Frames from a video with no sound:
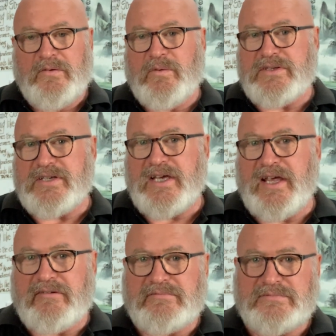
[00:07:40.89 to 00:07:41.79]
Once
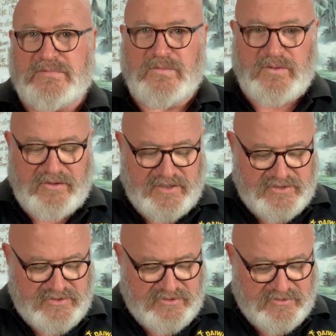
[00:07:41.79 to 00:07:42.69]
again, we're
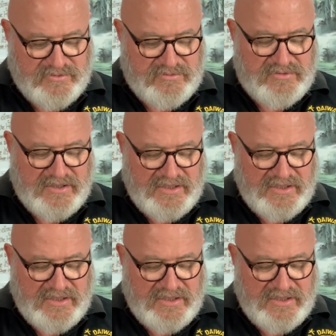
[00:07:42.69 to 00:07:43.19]
into